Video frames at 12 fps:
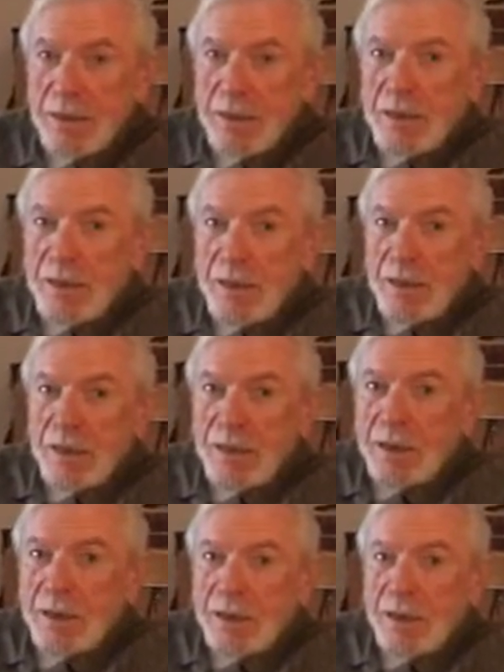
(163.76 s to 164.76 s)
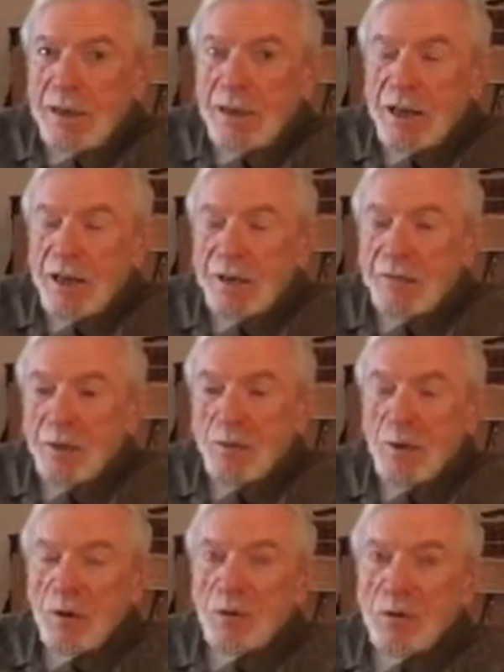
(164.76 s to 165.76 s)
if
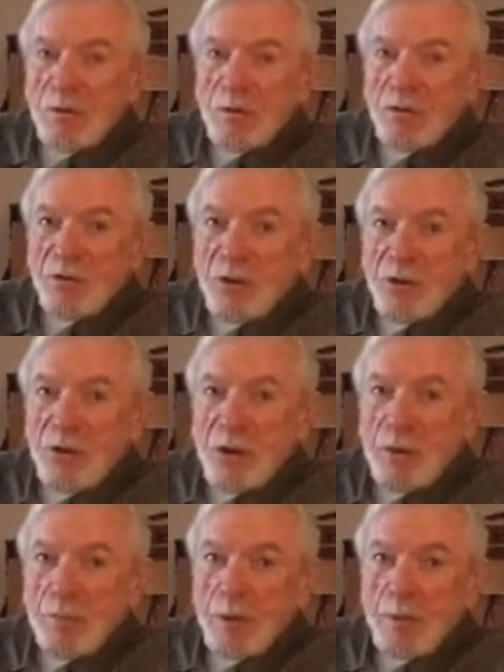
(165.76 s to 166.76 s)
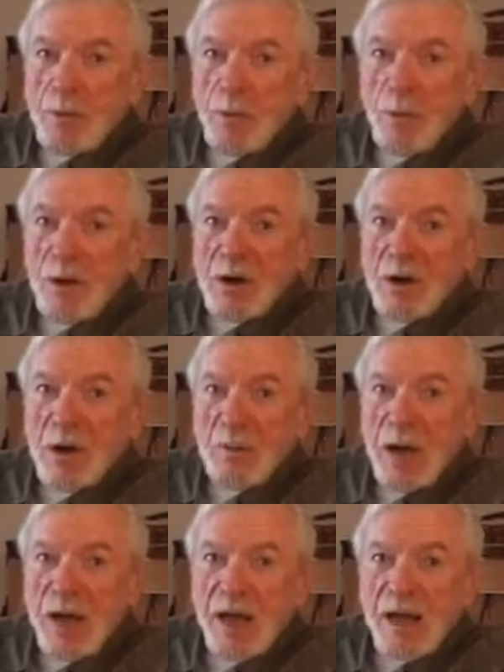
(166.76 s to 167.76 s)
I'm going through the snow, I better be walking on
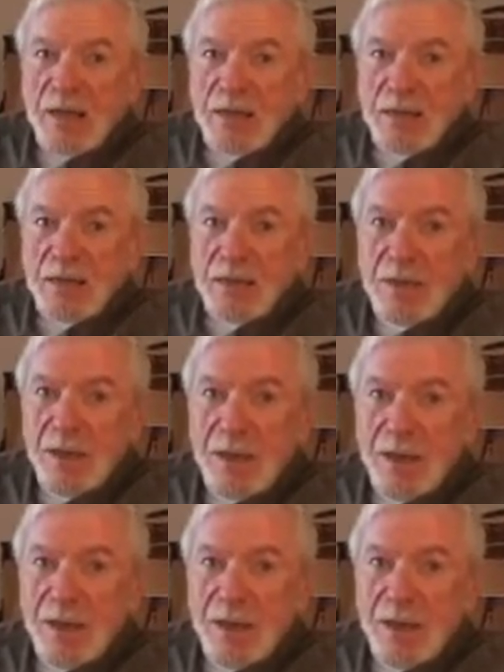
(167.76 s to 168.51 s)
my hands.